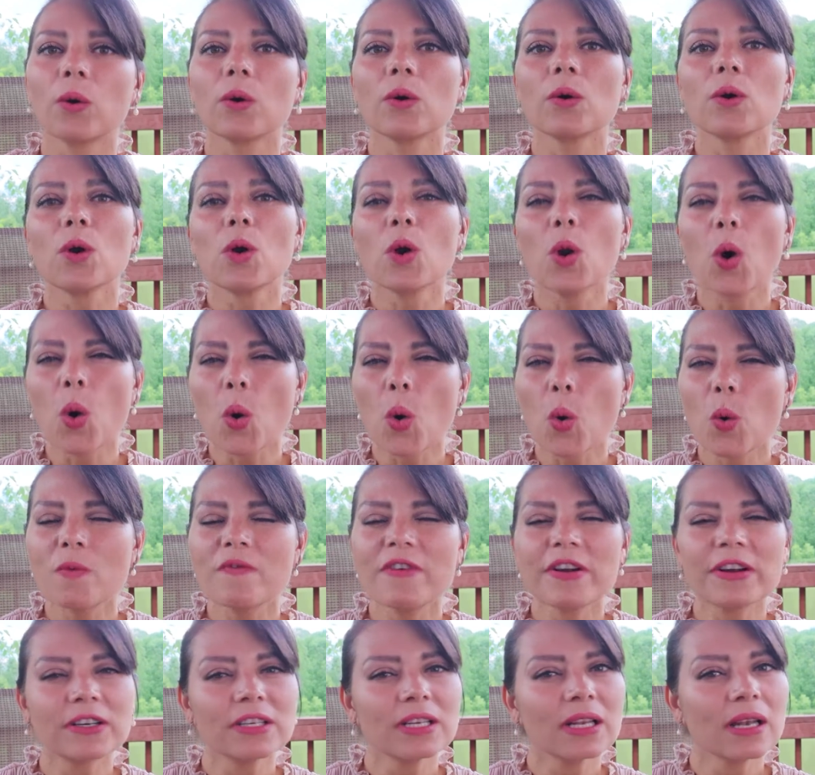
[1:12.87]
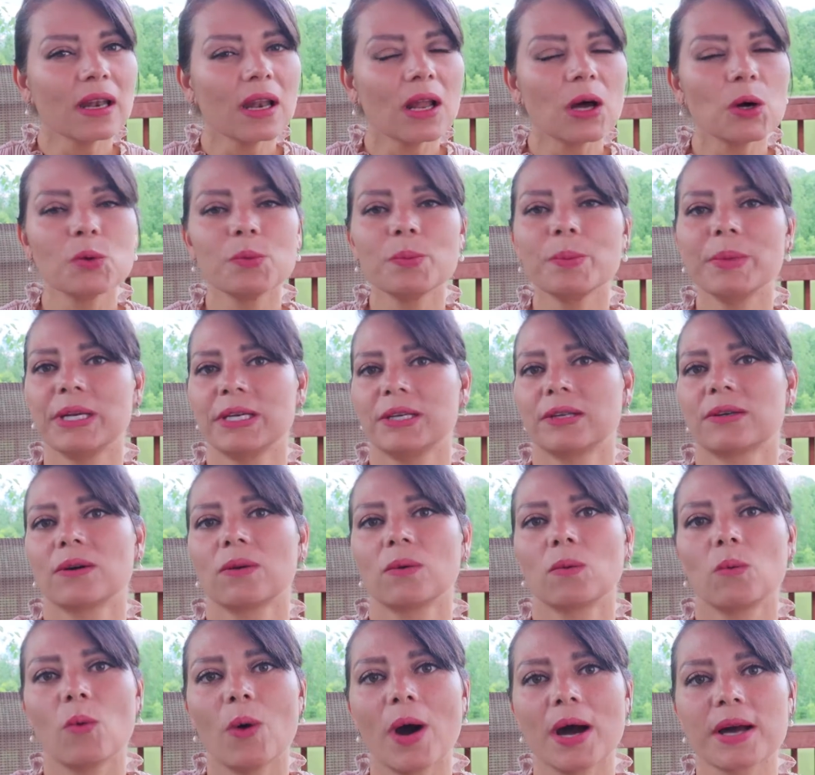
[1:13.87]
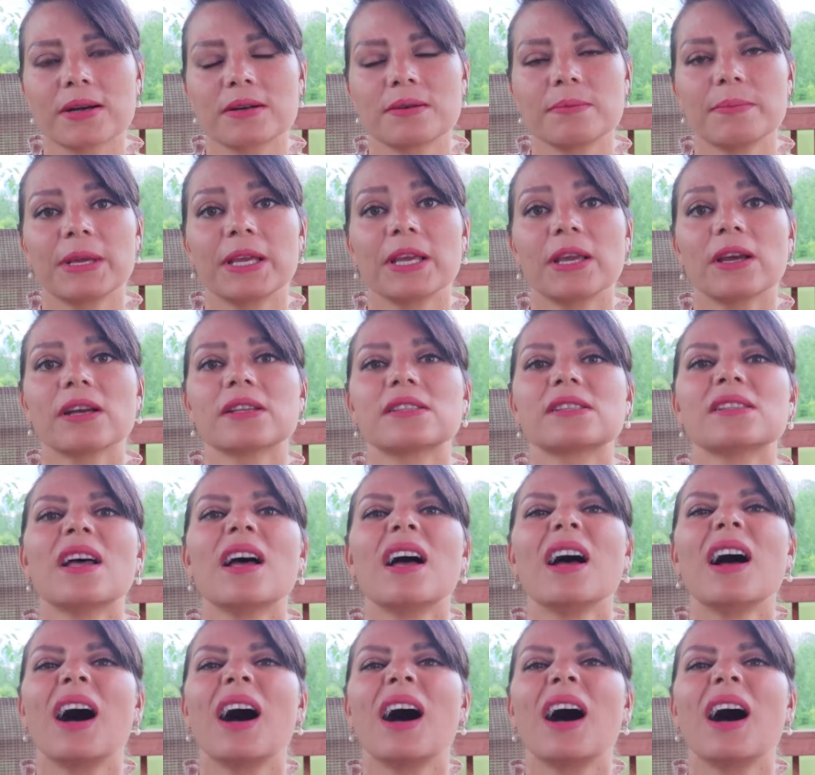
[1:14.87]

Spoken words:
or very low mineral water, because